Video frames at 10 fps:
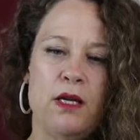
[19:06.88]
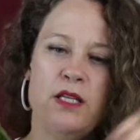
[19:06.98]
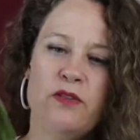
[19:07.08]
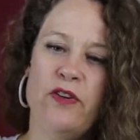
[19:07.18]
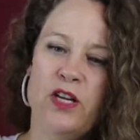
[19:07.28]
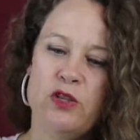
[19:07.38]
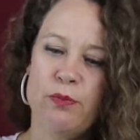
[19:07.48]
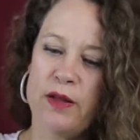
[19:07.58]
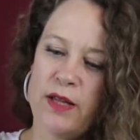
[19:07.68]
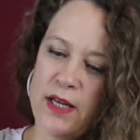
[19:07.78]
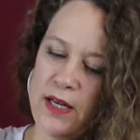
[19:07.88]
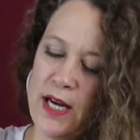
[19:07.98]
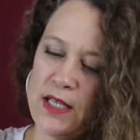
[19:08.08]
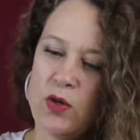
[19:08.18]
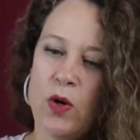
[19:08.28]
is finished, but I think the
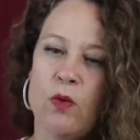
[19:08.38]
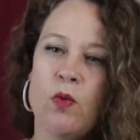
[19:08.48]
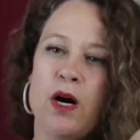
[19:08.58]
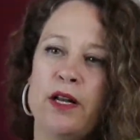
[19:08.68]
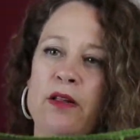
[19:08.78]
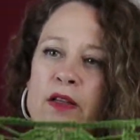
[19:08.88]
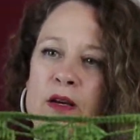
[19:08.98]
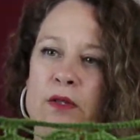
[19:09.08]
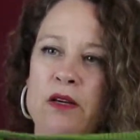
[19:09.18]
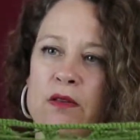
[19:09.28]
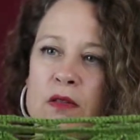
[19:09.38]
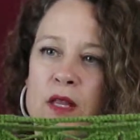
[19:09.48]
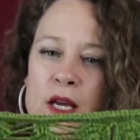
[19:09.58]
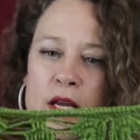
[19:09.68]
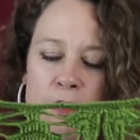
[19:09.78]
neck's quite wide, and I think I was
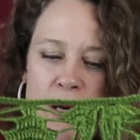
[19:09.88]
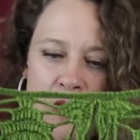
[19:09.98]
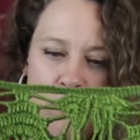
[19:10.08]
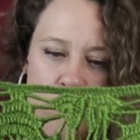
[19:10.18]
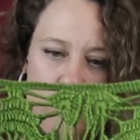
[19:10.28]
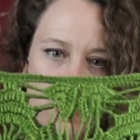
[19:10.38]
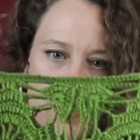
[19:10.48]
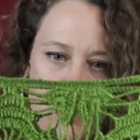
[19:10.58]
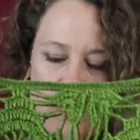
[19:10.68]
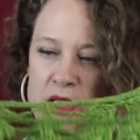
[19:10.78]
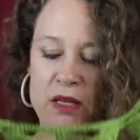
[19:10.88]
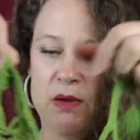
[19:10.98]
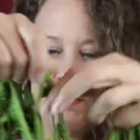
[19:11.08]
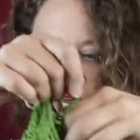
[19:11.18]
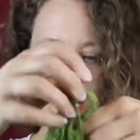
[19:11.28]
thinking about doing
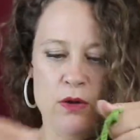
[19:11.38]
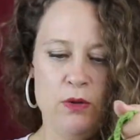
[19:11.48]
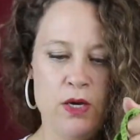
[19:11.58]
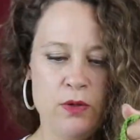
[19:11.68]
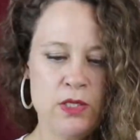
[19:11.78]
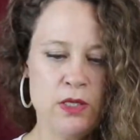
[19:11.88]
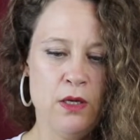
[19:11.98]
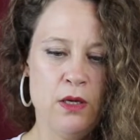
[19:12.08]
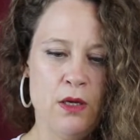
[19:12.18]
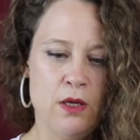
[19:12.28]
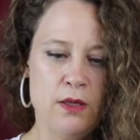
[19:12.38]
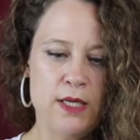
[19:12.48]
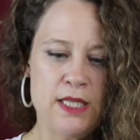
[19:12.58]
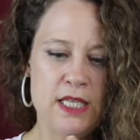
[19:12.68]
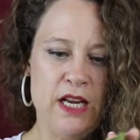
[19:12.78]
something with that, who knows.
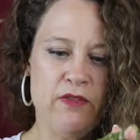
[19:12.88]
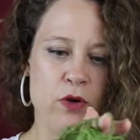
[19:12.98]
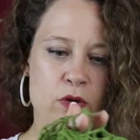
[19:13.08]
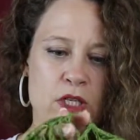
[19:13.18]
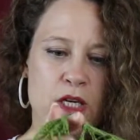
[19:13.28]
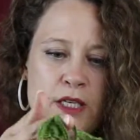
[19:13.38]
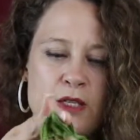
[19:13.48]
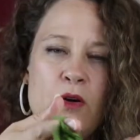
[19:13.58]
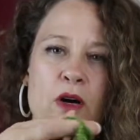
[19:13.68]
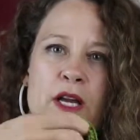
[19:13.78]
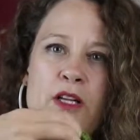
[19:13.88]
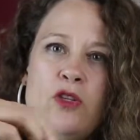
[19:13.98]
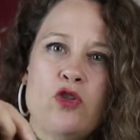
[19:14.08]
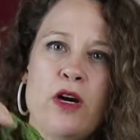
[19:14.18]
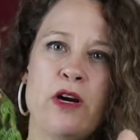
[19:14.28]
This sleeve not done, it's got a
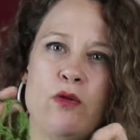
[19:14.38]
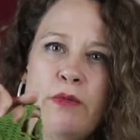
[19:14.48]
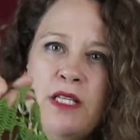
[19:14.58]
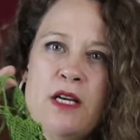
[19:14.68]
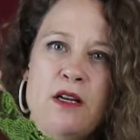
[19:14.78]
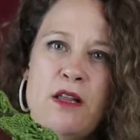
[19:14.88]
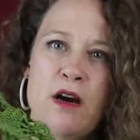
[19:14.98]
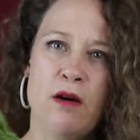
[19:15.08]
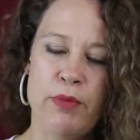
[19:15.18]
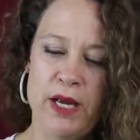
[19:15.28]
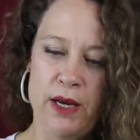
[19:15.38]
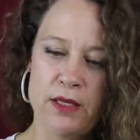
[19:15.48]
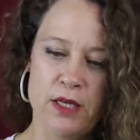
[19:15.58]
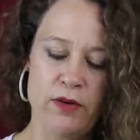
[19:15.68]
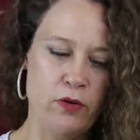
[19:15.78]
triangle missing under the armpit,
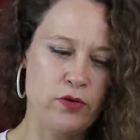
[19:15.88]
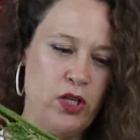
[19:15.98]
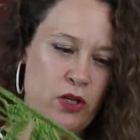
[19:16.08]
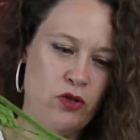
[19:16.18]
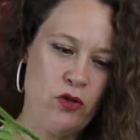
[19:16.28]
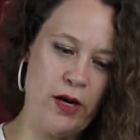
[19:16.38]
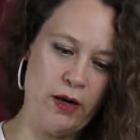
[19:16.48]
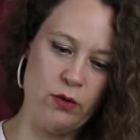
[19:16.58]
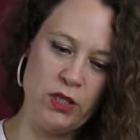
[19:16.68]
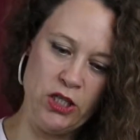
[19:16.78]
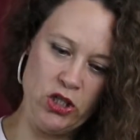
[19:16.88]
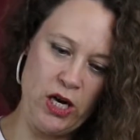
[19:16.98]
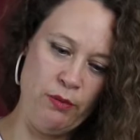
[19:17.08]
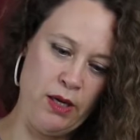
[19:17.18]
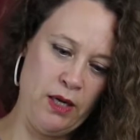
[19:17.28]
because I often use triangles in
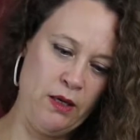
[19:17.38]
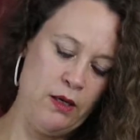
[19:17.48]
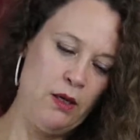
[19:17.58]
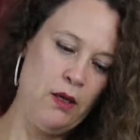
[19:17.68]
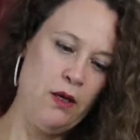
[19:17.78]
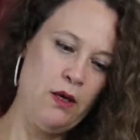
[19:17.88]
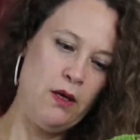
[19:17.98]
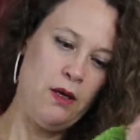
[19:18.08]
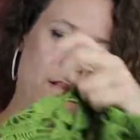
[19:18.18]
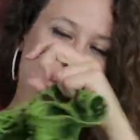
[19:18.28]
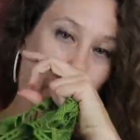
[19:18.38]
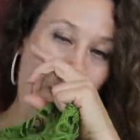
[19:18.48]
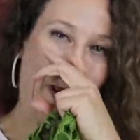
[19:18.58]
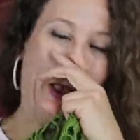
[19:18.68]
shaping. And